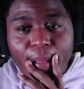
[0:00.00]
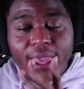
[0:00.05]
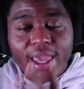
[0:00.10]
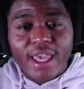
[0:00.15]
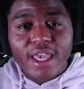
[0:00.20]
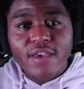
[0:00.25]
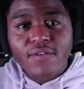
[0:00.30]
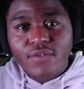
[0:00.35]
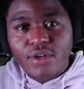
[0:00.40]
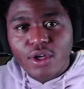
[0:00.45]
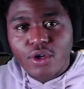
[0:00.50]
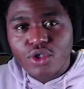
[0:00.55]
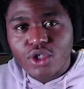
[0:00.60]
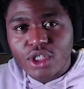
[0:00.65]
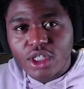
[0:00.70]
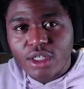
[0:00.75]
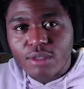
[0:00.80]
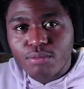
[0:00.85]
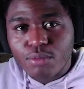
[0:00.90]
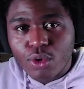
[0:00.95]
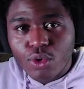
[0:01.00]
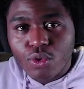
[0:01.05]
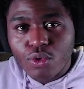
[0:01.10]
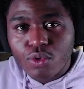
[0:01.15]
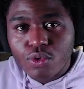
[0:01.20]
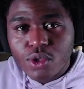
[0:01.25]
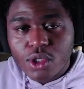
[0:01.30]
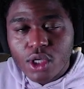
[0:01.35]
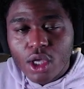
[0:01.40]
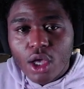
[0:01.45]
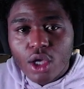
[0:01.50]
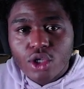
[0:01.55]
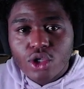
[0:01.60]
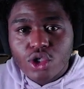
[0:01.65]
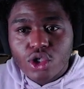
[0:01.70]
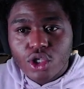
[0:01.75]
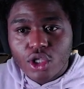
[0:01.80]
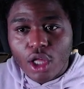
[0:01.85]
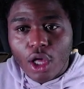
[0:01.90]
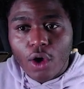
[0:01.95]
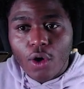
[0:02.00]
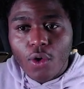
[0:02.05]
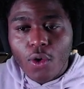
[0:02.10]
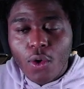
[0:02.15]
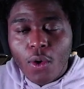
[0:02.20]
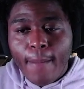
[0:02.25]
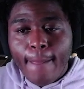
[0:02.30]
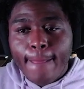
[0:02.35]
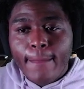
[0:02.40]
even though she moves slow,